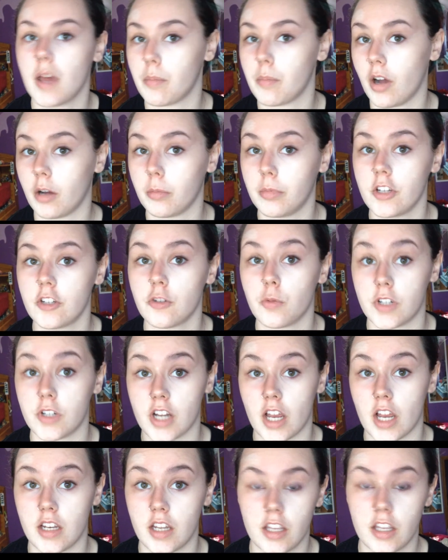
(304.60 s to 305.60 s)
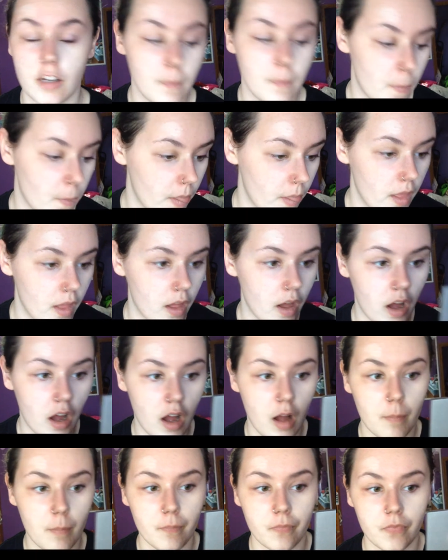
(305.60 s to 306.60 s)
and publish, which I did.
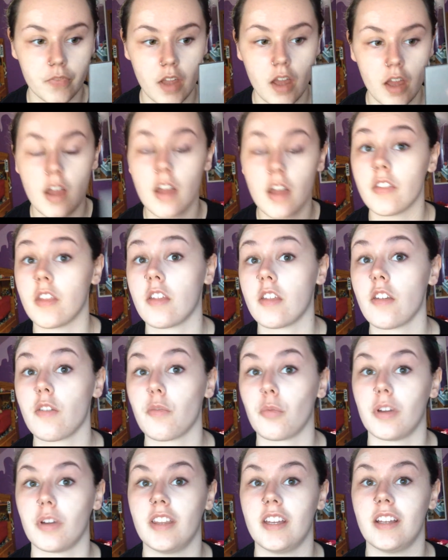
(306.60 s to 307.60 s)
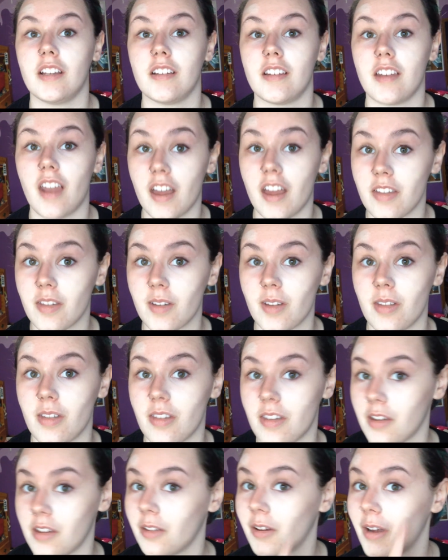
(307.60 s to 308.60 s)
Um, this is really nice
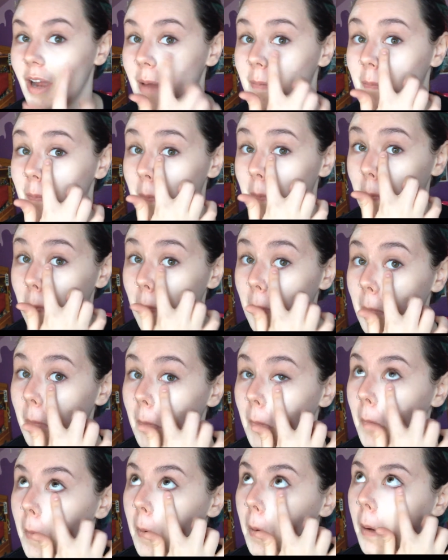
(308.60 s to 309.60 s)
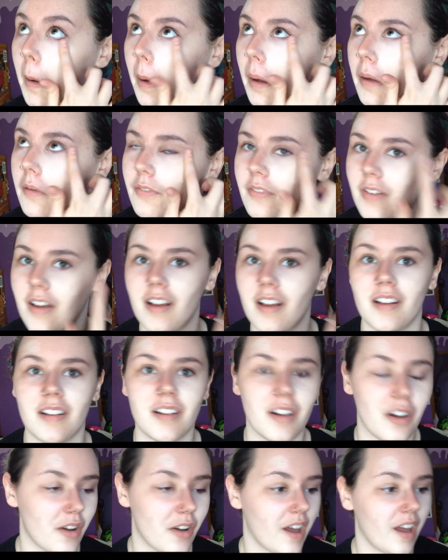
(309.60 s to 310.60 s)
concealer. I'm, ugh,
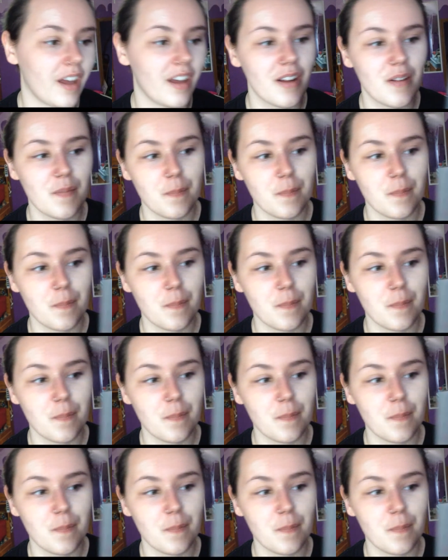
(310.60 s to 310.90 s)
okay.